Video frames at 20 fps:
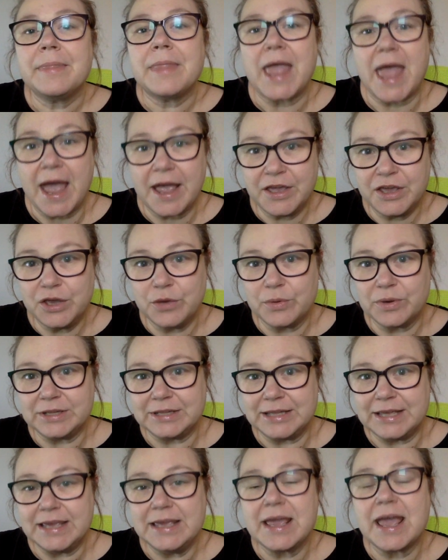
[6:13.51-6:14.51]

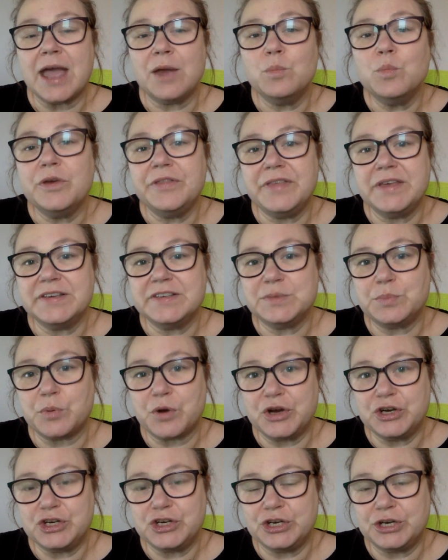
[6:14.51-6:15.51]
accurately, and with
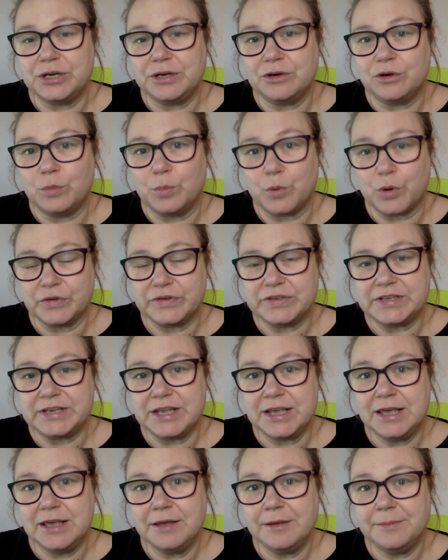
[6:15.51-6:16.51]
expression or
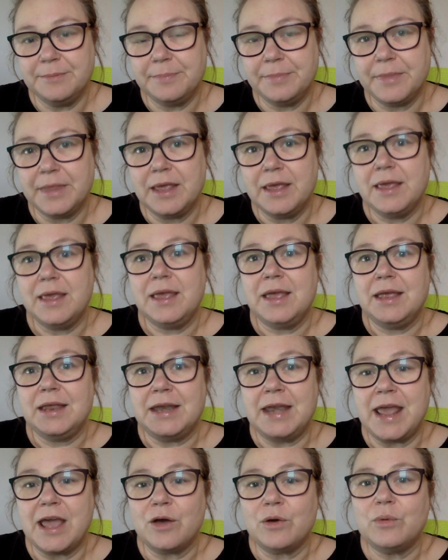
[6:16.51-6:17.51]
prosody.
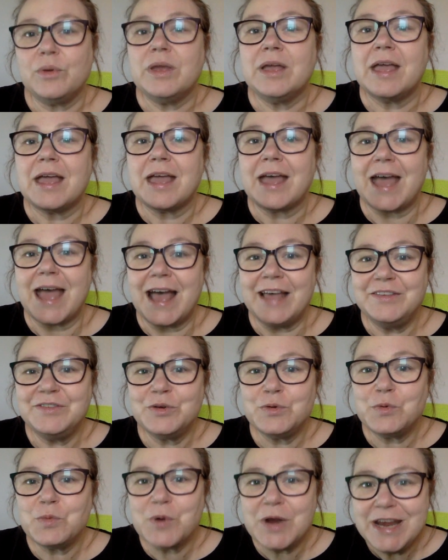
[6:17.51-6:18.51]
Now, as a
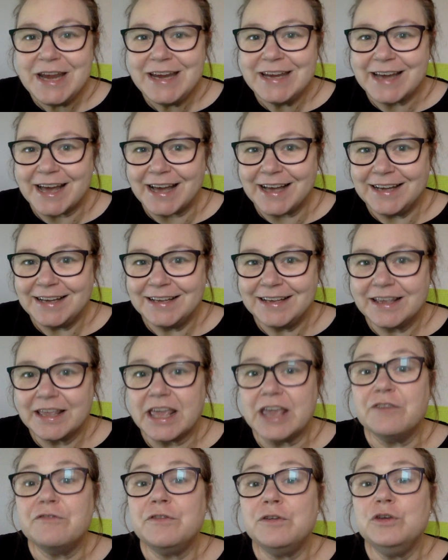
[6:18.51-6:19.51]
reader,
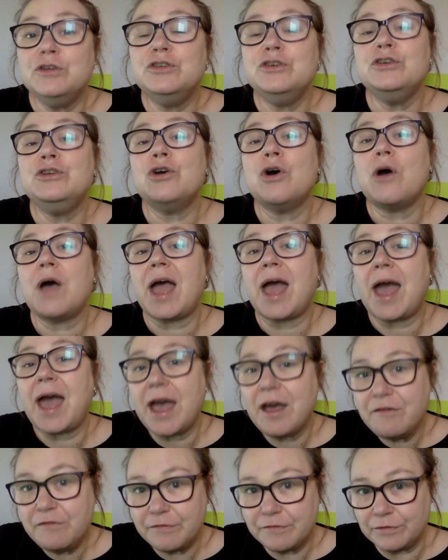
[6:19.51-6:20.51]
if you do not
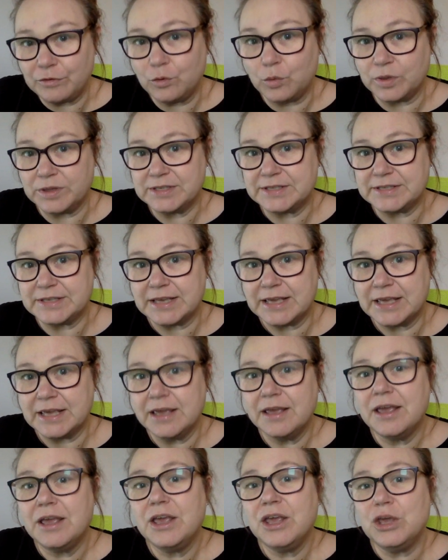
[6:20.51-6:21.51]
have fluency,
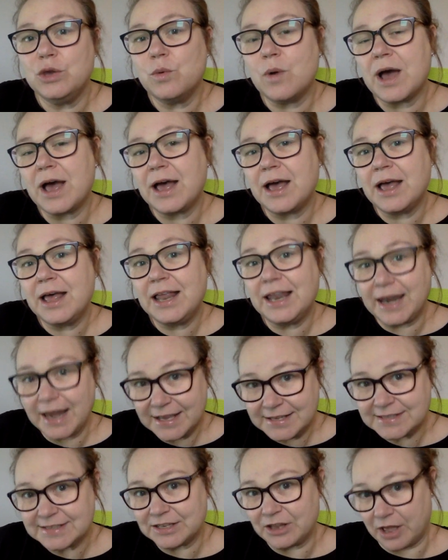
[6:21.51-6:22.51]
you are
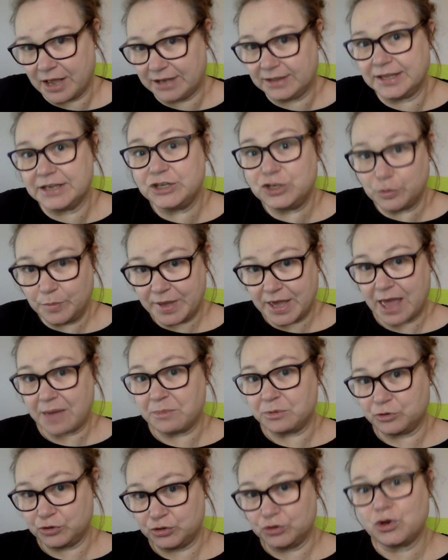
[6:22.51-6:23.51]
less likely to be
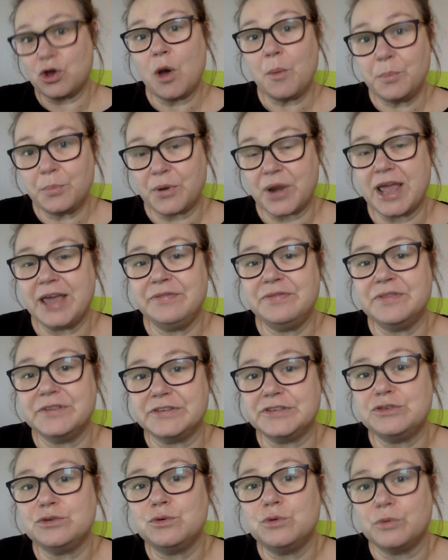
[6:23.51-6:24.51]
able to comprehend the
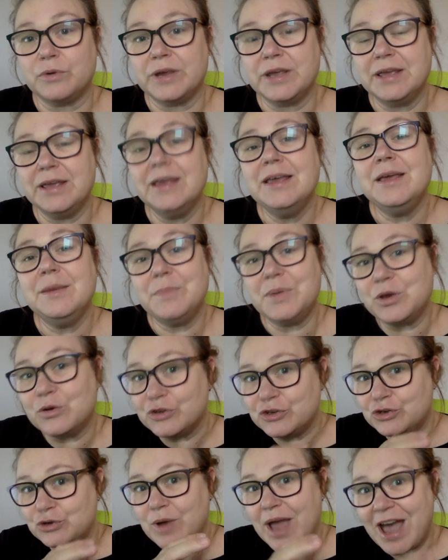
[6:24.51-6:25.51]
story
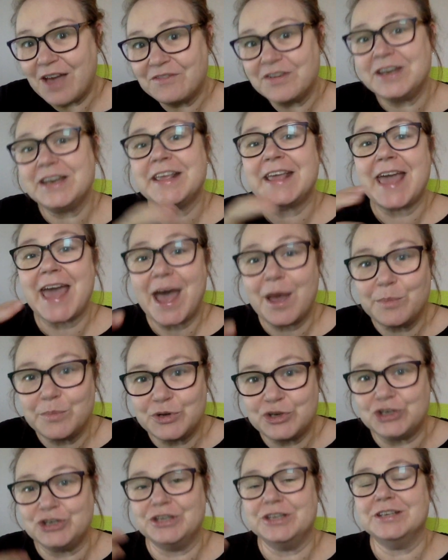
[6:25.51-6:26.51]
because you haven't
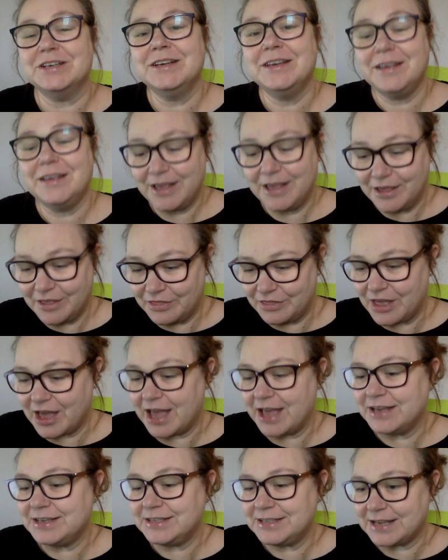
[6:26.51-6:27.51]
captured
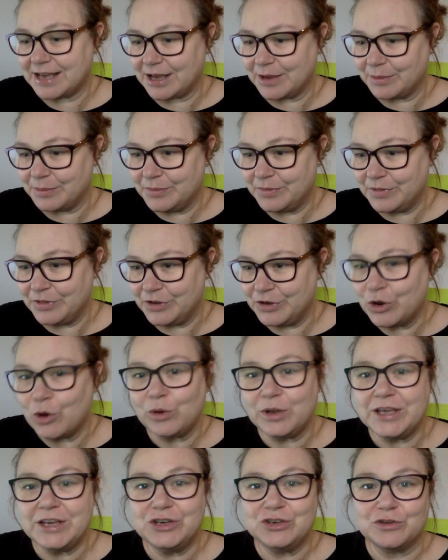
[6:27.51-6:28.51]
that the
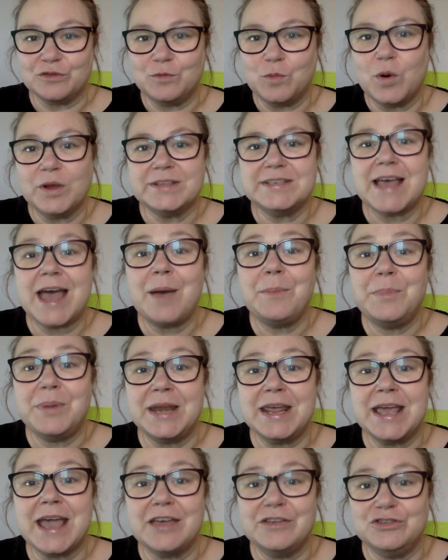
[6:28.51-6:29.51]
knowledge of what's
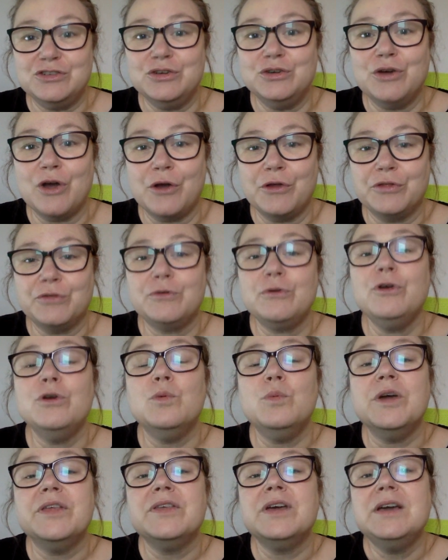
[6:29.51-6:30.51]
happening as you go through
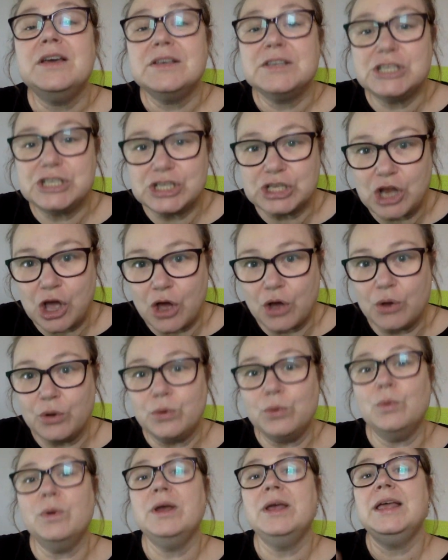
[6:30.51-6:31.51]
with
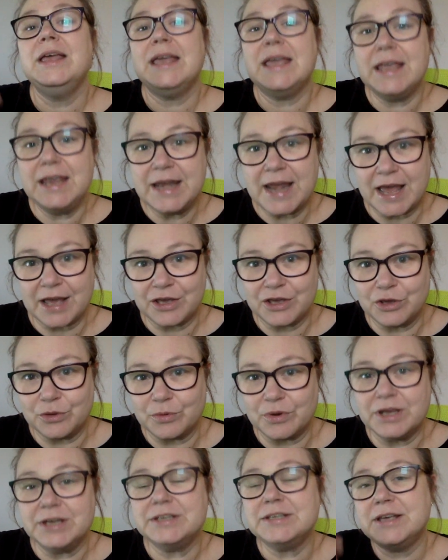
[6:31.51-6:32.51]
slow,
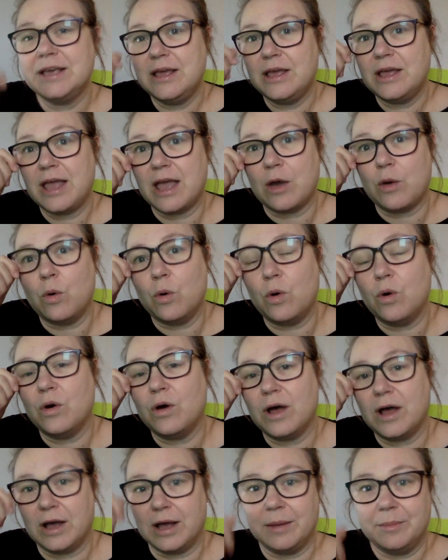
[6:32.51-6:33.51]
inaccurate, or
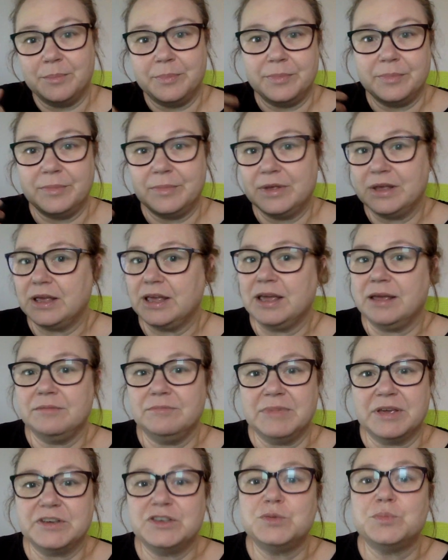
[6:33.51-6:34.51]

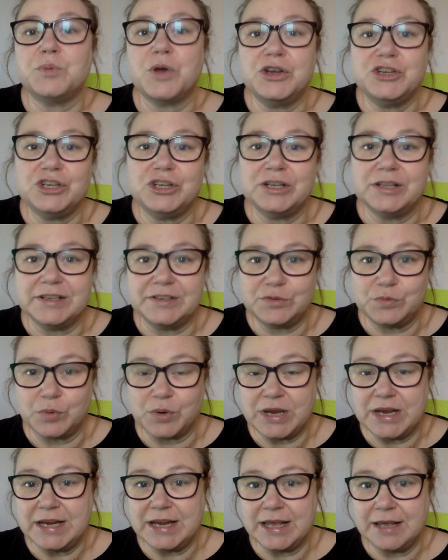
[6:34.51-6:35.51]
expressionless
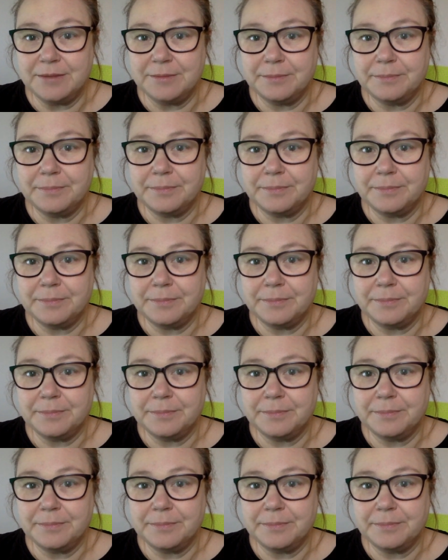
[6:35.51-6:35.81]
reading.